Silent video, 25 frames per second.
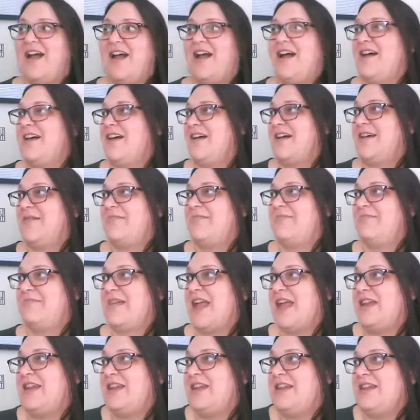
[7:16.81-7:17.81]
Um,
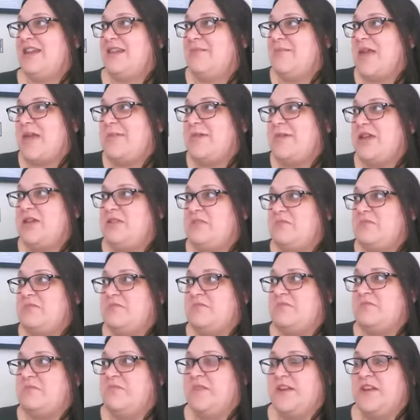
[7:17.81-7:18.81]
and maybe you
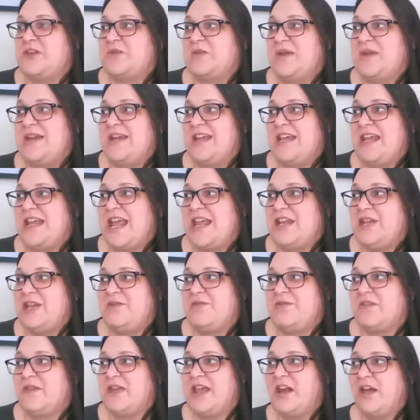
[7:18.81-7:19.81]
finish reading it and you
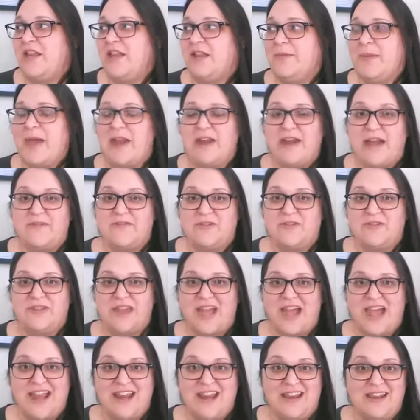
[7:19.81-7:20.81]
forget all about it after
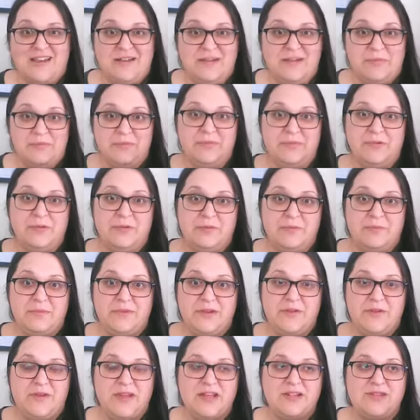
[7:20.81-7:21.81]
that.
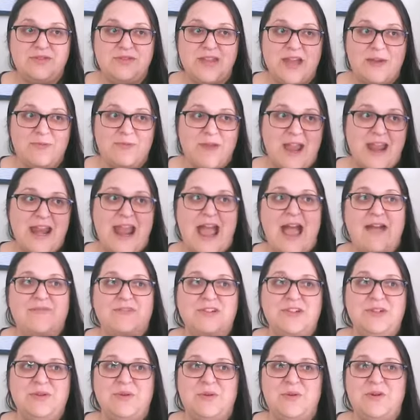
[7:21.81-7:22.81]
you can do that right
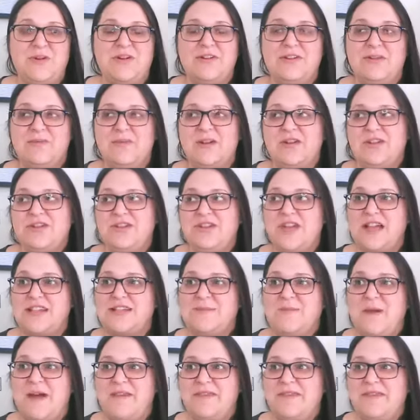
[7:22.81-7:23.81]
after you ordered the book.
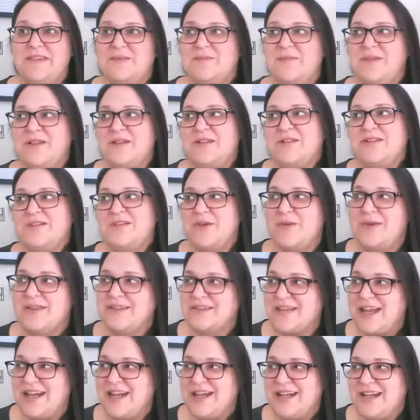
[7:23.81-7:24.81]
Just bought this book, so
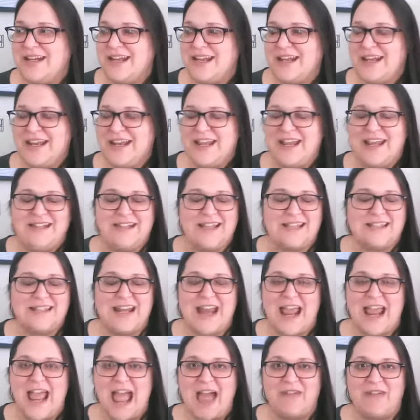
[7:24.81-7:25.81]
excited to get it. It doesn't
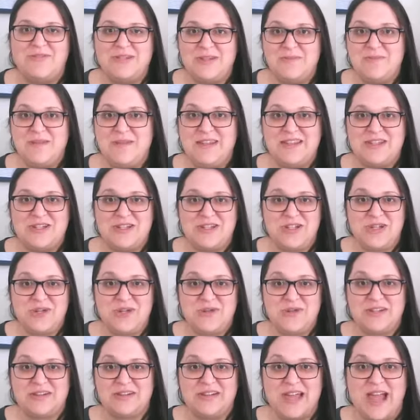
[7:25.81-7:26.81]
have to be this
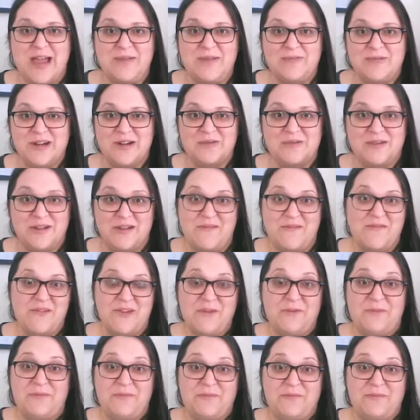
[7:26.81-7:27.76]
huge elaborate review.